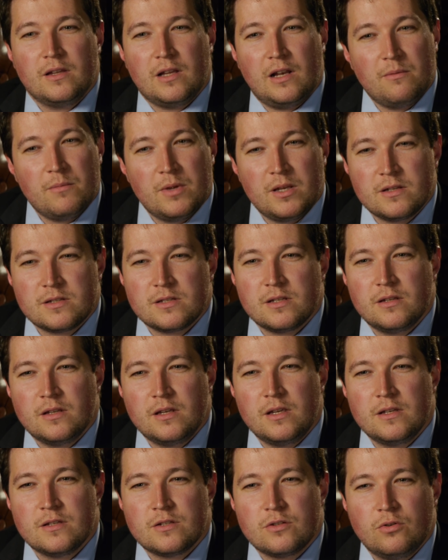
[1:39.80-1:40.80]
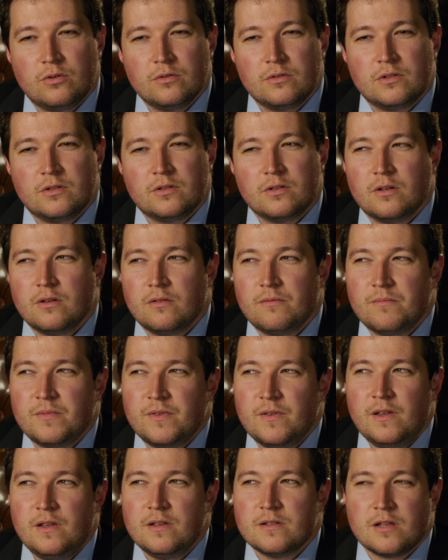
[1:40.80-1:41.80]
Telemedicine is not uh,
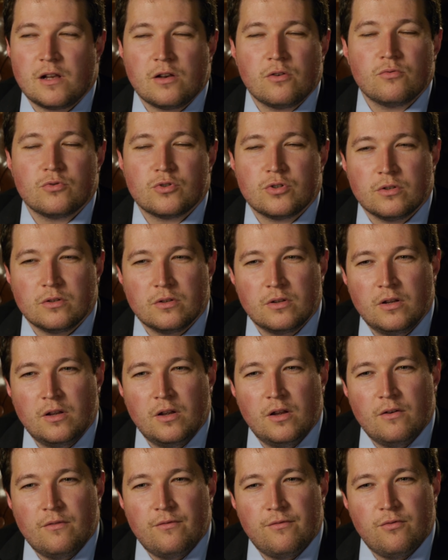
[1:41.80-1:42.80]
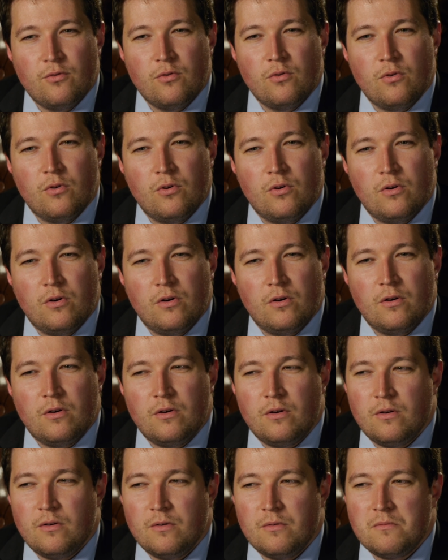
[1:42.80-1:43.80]
the solution
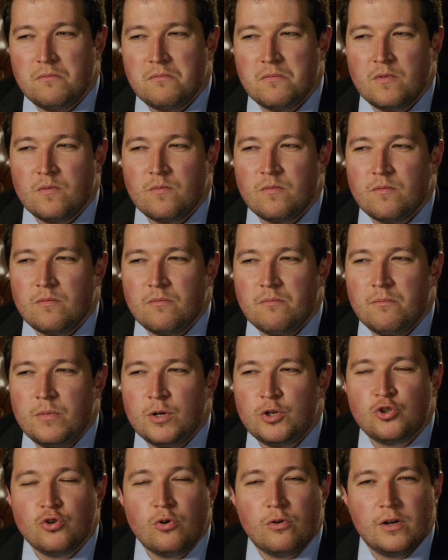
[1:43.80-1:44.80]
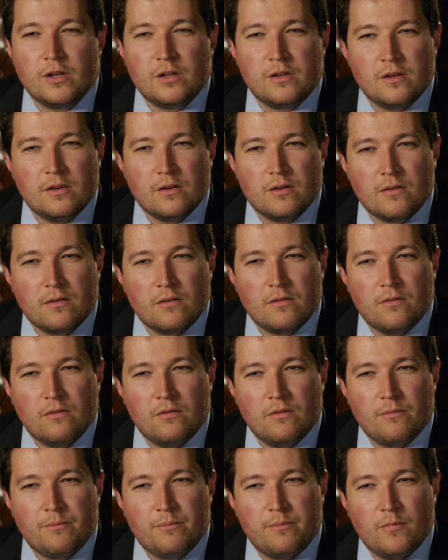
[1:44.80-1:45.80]
for majority,
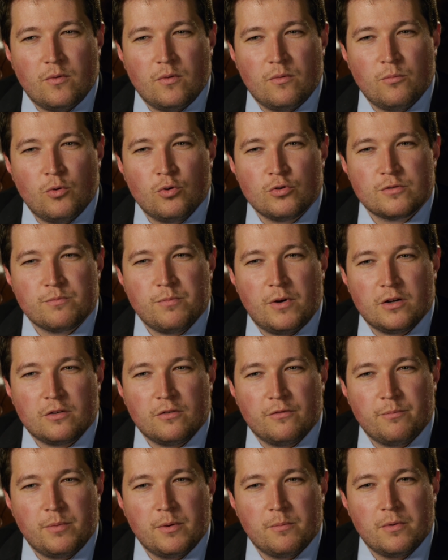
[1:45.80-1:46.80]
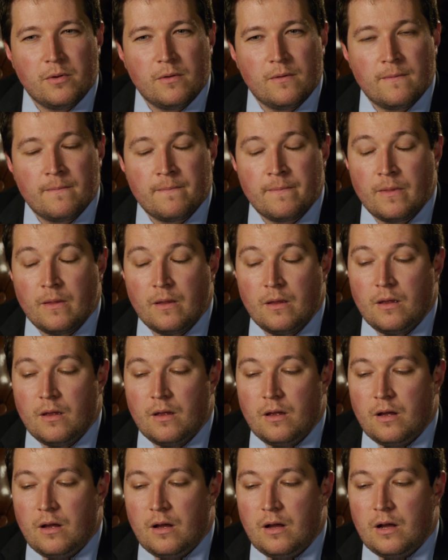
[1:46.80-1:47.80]
most part of people.
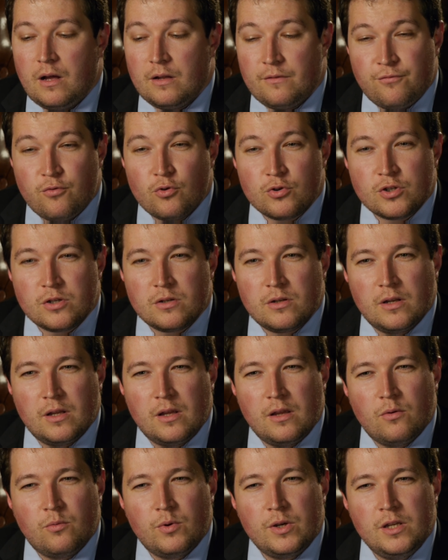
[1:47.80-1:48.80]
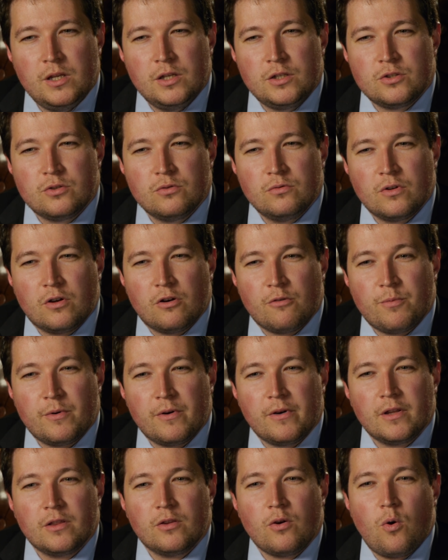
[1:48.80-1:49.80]
Uh, unfortunately, we need to
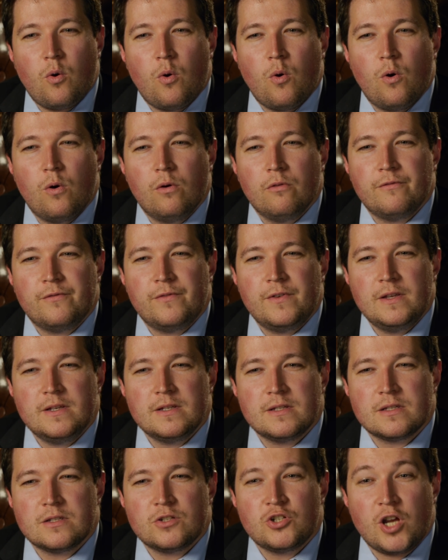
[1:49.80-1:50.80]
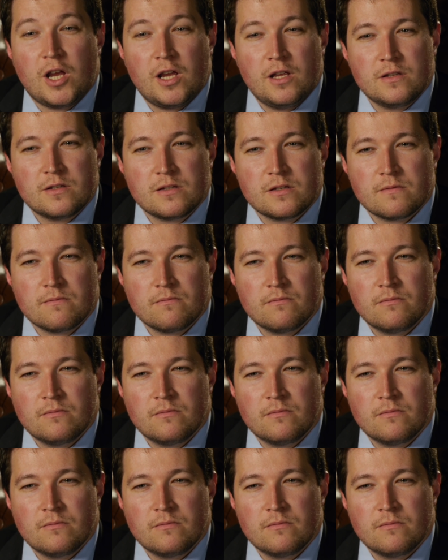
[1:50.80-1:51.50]
incorporate all these chains